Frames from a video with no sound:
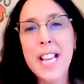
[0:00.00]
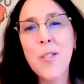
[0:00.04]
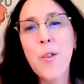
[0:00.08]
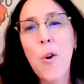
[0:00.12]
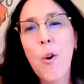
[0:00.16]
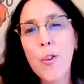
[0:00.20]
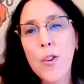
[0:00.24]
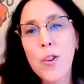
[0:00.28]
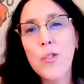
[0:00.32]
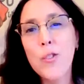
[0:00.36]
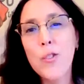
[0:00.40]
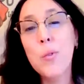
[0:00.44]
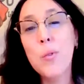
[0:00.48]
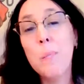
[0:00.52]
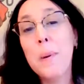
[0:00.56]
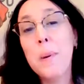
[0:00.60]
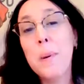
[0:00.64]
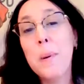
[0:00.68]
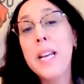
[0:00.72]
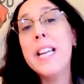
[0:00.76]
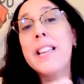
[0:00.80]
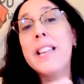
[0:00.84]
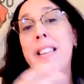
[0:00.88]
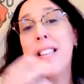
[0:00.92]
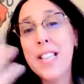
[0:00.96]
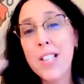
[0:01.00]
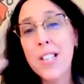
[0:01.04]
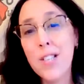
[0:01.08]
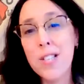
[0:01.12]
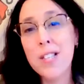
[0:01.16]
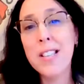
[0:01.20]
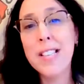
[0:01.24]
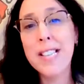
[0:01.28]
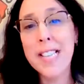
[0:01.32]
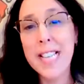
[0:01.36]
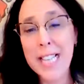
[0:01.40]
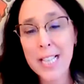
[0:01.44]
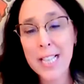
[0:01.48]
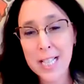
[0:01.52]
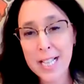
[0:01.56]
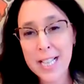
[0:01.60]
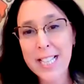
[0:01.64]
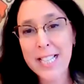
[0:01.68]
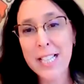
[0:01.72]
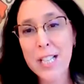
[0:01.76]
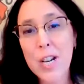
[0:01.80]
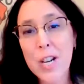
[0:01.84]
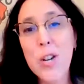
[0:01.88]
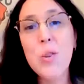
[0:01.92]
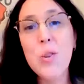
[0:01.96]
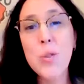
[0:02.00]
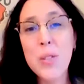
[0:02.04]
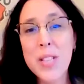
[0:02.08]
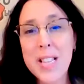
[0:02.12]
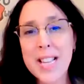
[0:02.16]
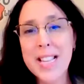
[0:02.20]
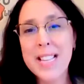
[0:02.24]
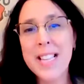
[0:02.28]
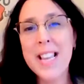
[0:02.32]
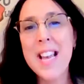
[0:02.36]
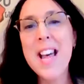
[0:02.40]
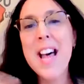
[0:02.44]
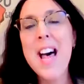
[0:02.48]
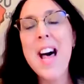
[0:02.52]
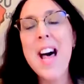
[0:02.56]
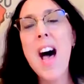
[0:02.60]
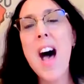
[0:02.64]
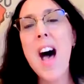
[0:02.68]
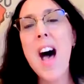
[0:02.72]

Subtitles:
in order to be digitally included.